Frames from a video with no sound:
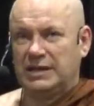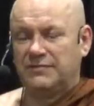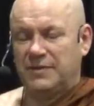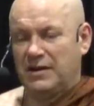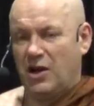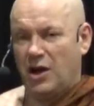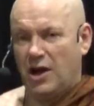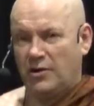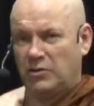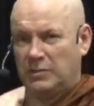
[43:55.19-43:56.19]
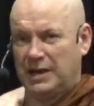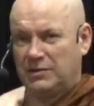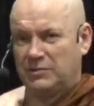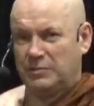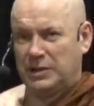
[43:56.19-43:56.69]
It's very hard to
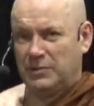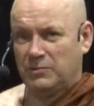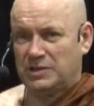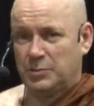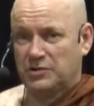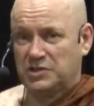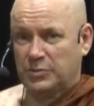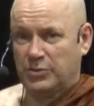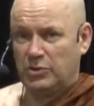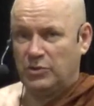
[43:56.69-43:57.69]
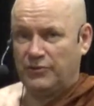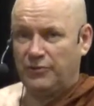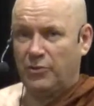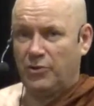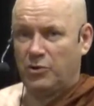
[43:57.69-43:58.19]
make people responsible
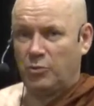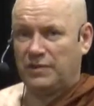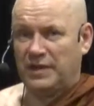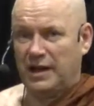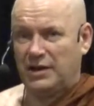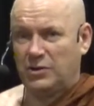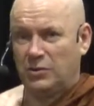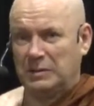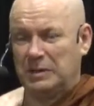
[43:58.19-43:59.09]
for what they are doing.